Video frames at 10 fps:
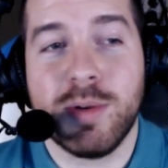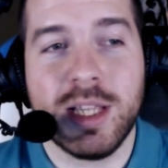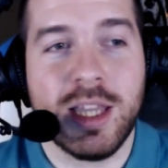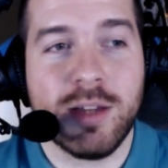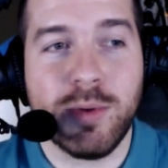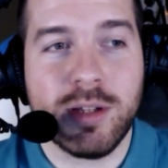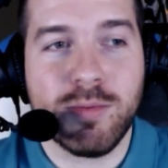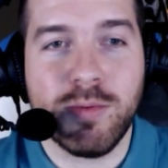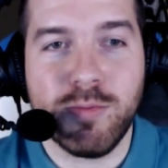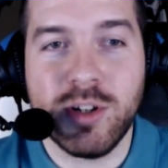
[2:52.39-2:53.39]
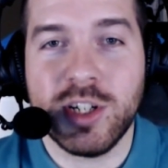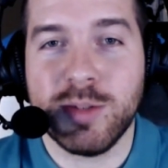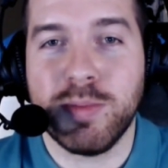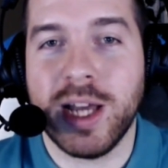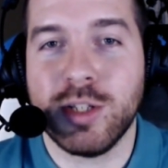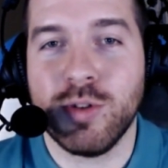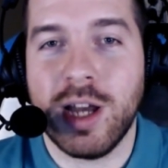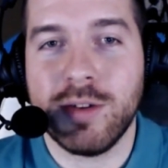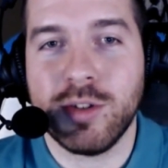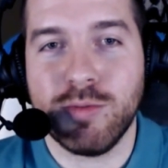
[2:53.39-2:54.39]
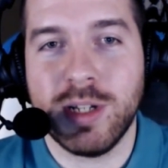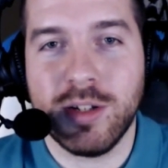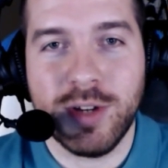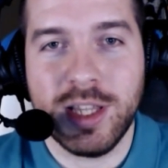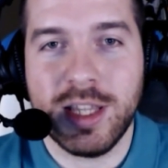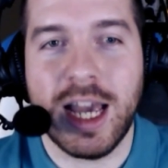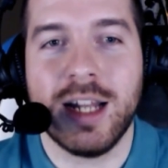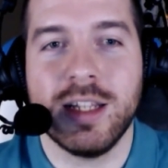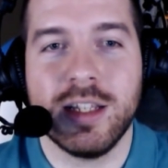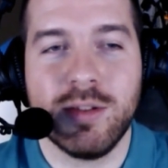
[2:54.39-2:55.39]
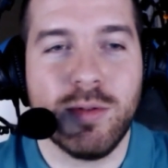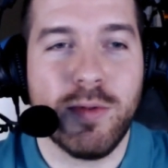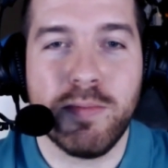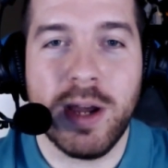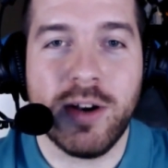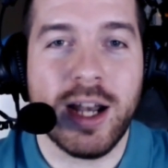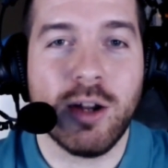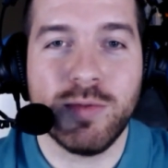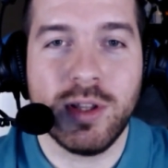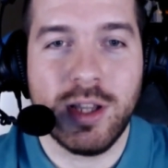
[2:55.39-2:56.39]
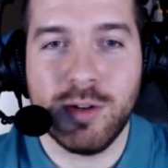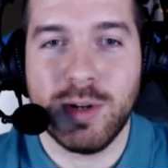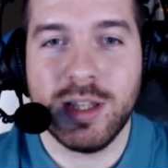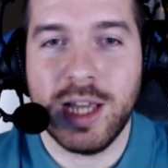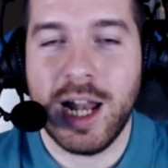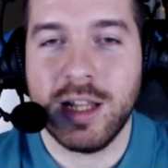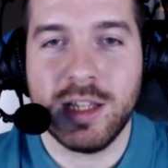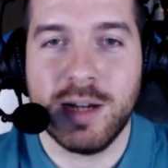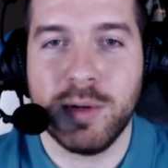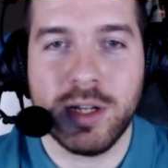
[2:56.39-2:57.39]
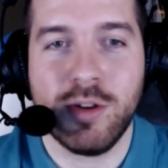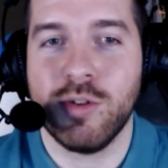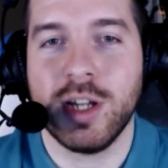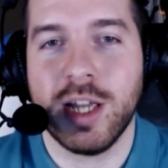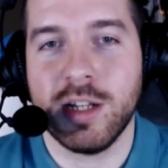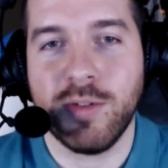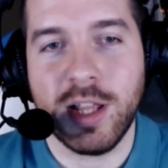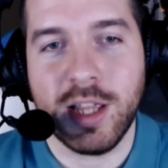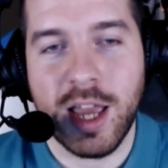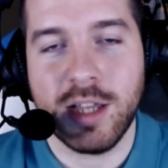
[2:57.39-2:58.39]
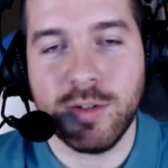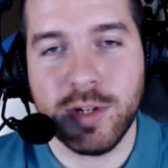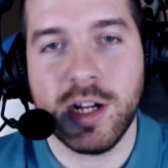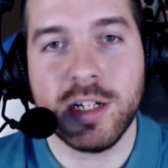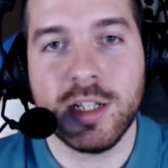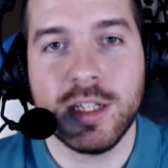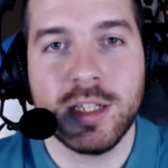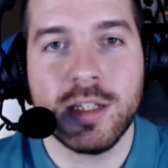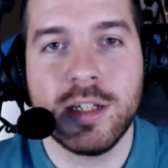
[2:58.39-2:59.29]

I think we're just blessed to have so many great talent that if you pair any of the tier 1 talent up, like you're gonna get a great cast regardless.